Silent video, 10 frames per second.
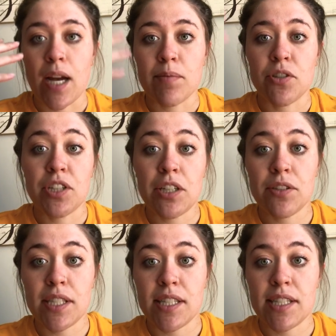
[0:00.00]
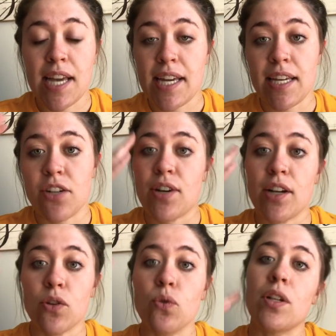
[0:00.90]
So she uses this hanky to try
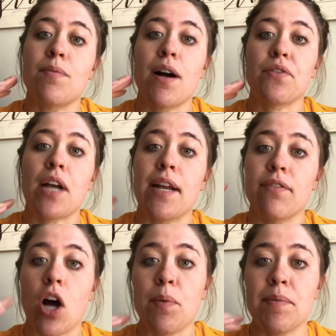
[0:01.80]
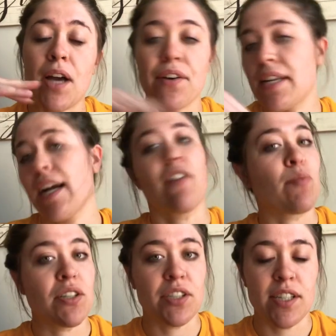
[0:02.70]
and cool him off, kind of calm him down, and he kind of
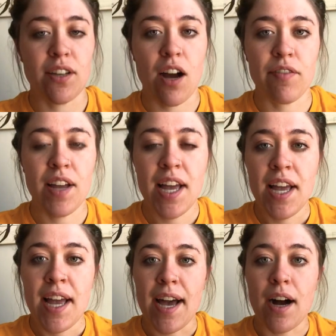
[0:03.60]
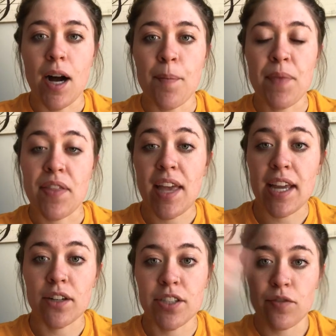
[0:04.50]
brushes his off. And the
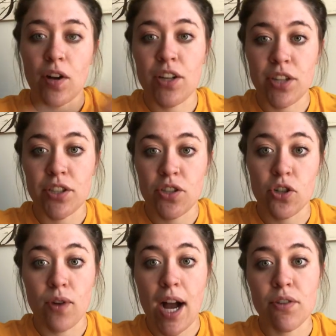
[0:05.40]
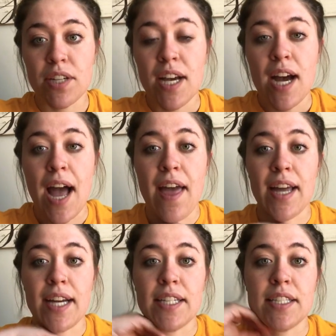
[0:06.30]
handkerchief falls onto the ground.
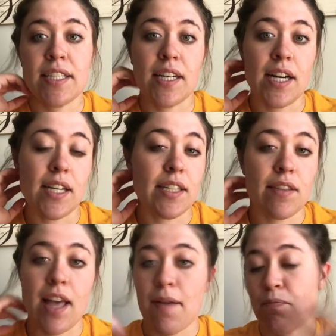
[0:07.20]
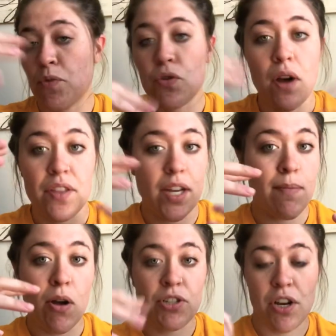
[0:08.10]
And through all the
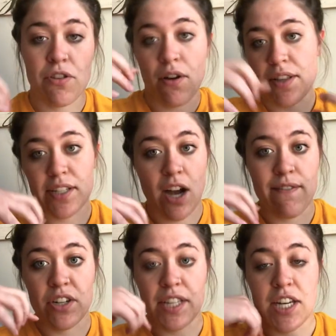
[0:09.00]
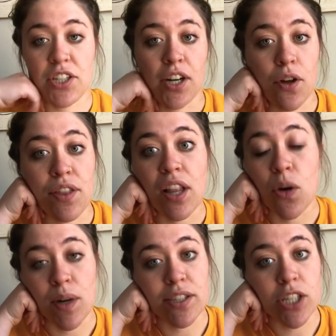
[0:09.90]
commotion, through all this conversation, and Othello
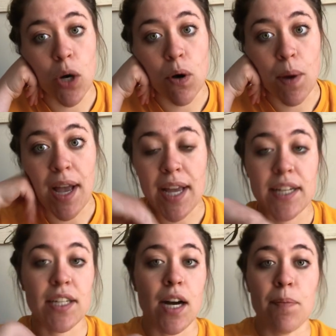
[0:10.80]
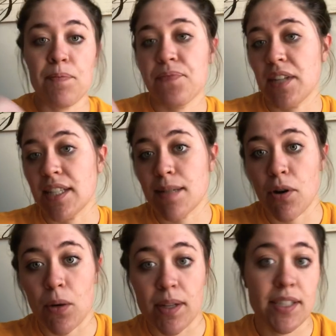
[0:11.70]
wants to go away, and
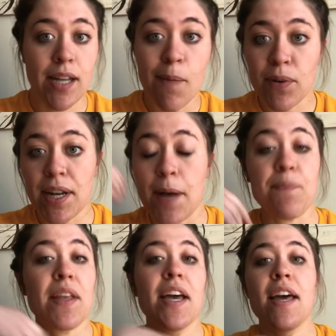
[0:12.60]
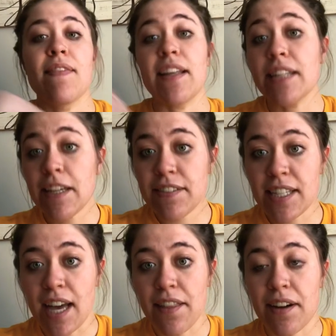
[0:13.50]
Desdemona wants to comfort him, they leave
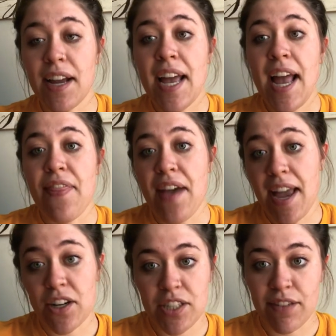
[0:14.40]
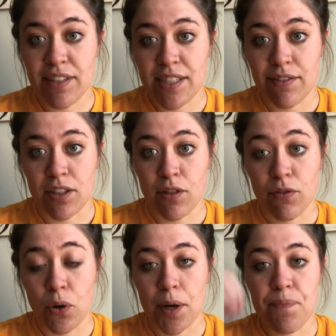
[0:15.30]
together, and the handkerchief is left on the
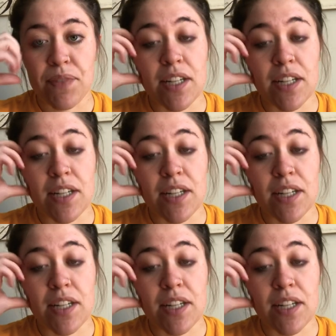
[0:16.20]
floor.